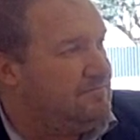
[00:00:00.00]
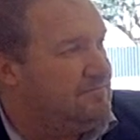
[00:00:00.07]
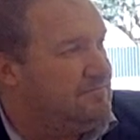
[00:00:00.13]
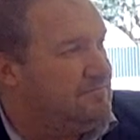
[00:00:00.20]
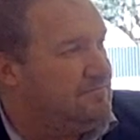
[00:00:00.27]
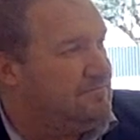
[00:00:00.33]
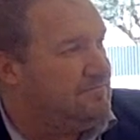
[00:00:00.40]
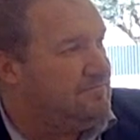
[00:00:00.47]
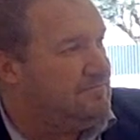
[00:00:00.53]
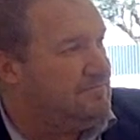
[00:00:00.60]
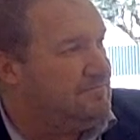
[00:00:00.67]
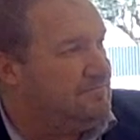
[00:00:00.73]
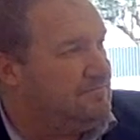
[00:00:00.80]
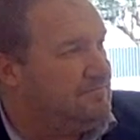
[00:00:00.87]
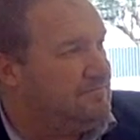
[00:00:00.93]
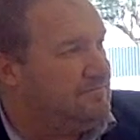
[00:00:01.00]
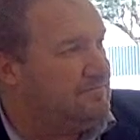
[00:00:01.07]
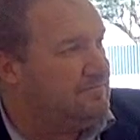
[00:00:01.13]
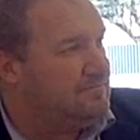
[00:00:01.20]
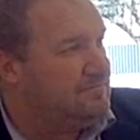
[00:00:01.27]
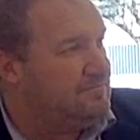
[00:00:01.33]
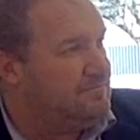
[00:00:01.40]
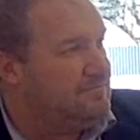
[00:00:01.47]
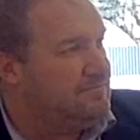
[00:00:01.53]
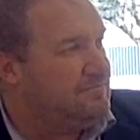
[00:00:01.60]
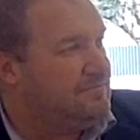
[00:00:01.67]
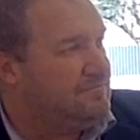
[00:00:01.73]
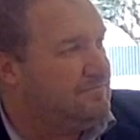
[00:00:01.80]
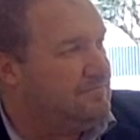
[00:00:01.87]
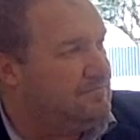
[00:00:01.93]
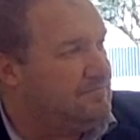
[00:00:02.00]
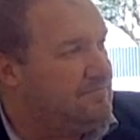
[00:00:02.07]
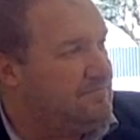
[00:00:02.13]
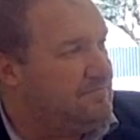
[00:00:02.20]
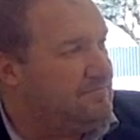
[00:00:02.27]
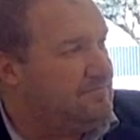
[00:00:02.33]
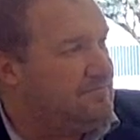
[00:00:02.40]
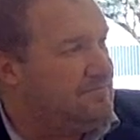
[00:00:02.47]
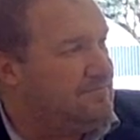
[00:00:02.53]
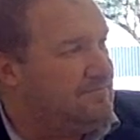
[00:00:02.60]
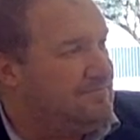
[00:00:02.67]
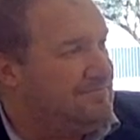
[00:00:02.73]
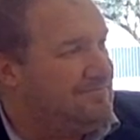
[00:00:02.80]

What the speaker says: No words are spoken by the person on screen.